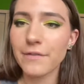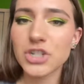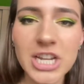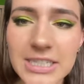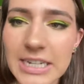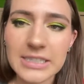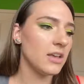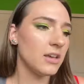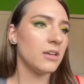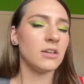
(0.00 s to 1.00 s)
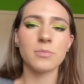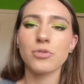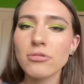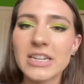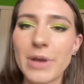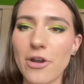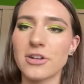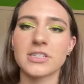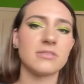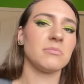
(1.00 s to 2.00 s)
Chia seeds, protein
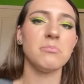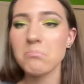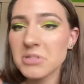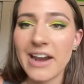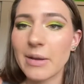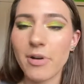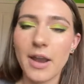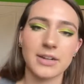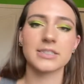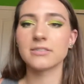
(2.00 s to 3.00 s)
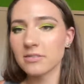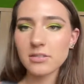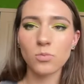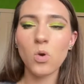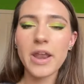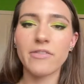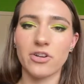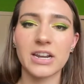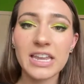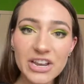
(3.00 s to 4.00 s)
powders, dairy products, whatever.
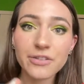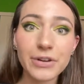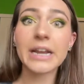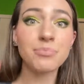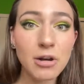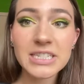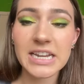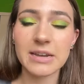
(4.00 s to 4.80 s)
Eat your freaking protein.